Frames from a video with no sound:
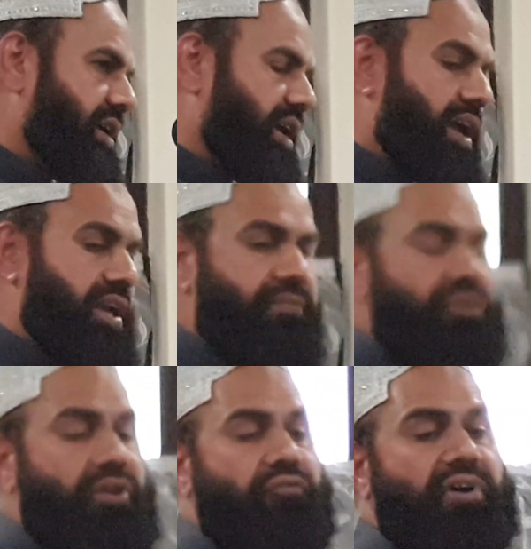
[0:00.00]
And if
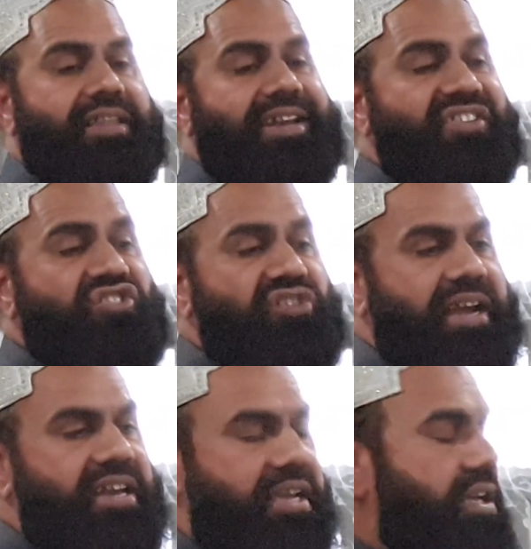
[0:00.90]
your father is
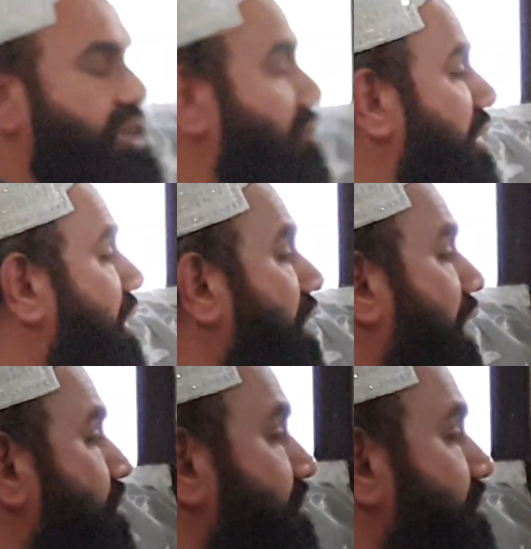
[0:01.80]
standing, you are not allowed to